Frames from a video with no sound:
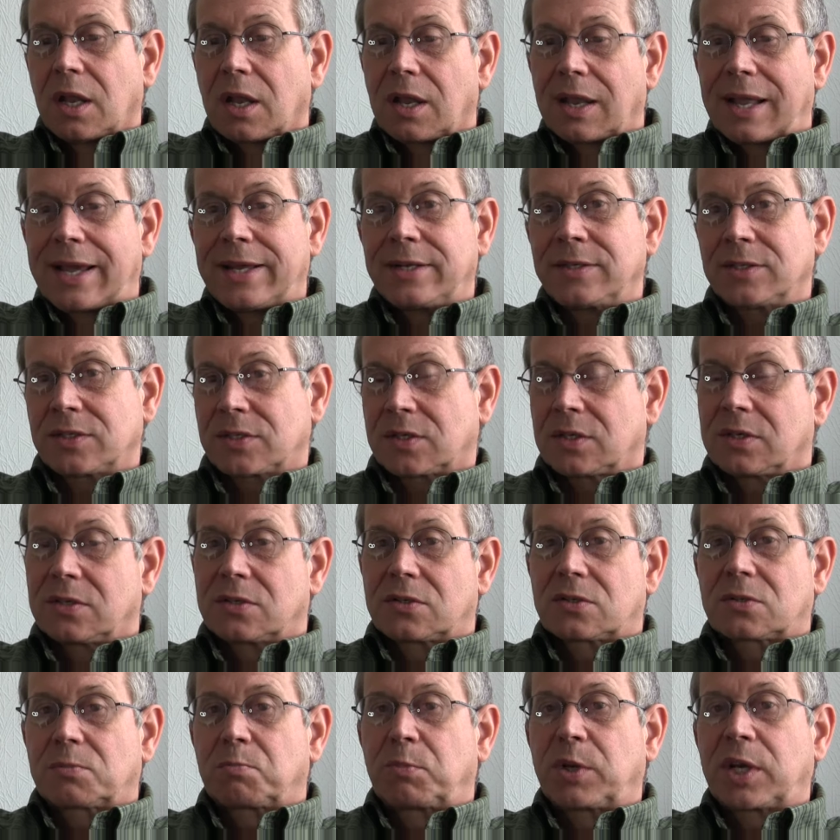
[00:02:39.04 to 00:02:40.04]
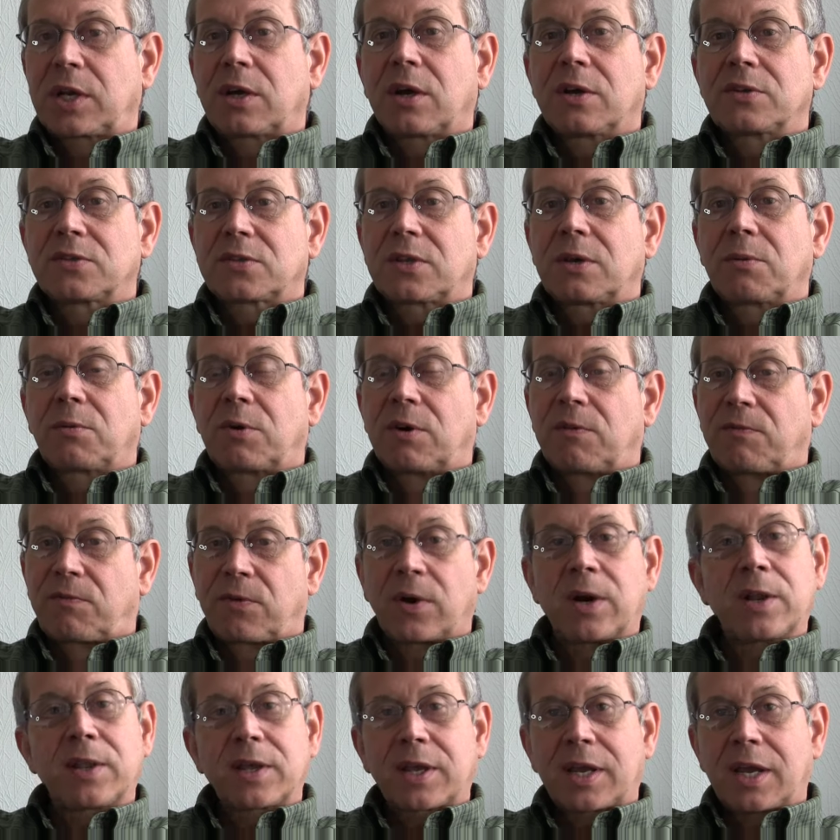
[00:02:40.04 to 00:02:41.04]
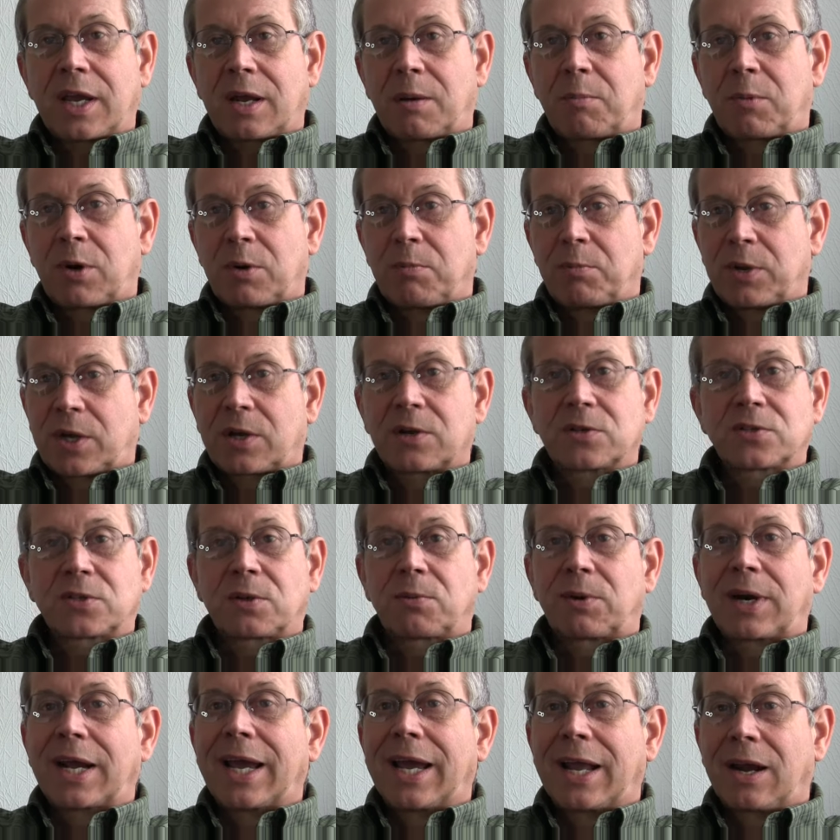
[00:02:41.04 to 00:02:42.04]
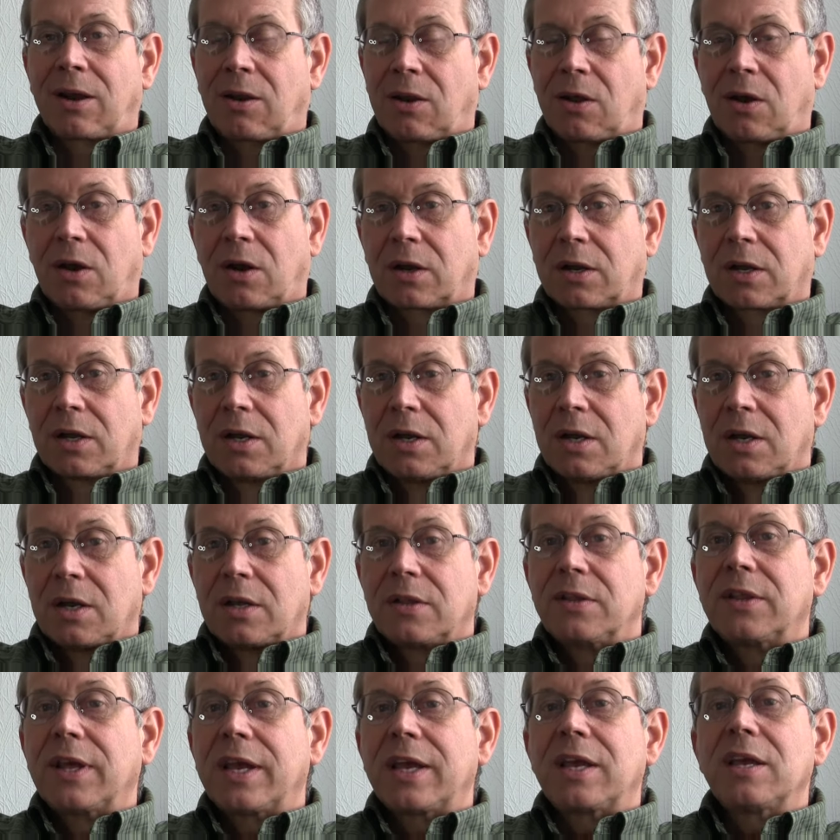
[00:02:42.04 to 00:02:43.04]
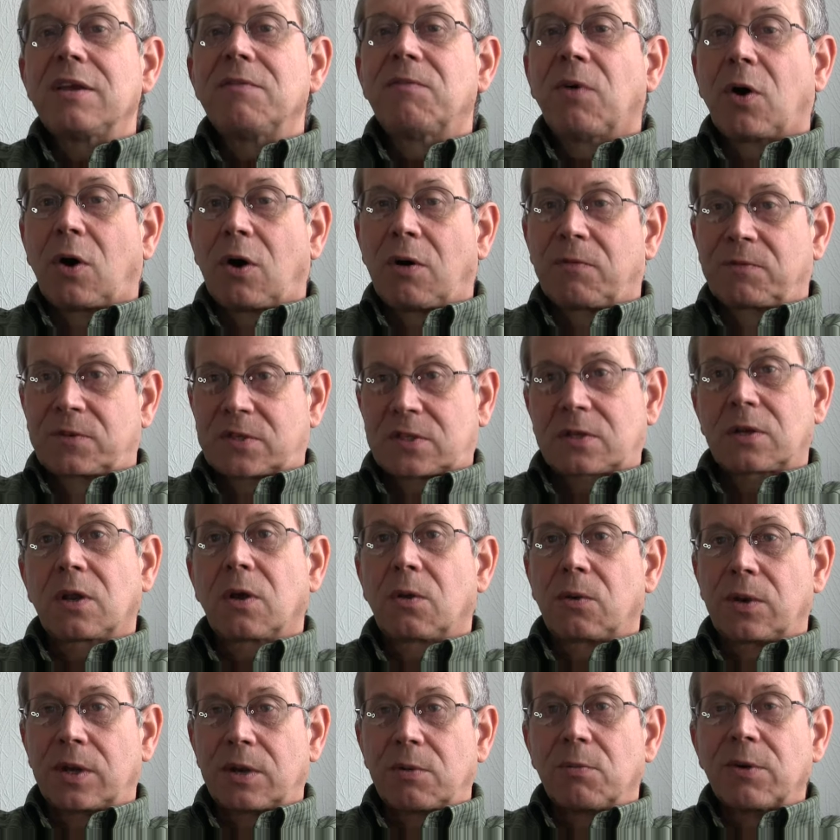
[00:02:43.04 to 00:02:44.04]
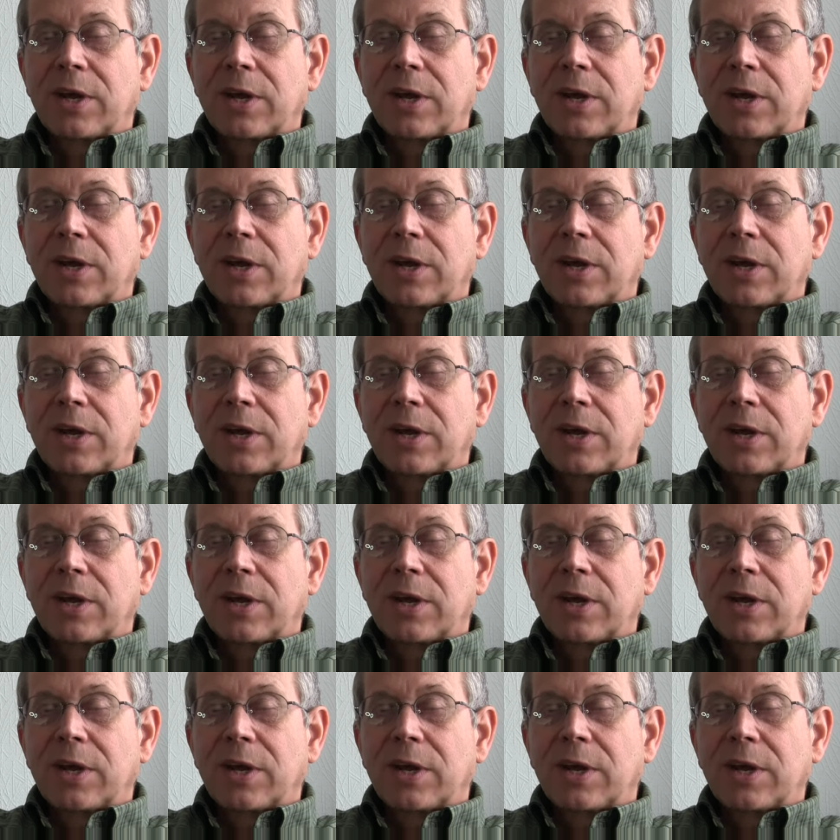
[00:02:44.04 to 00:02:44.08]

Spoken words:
Lenses, because they were in front of the camera and because they were analog, they evolved slowly.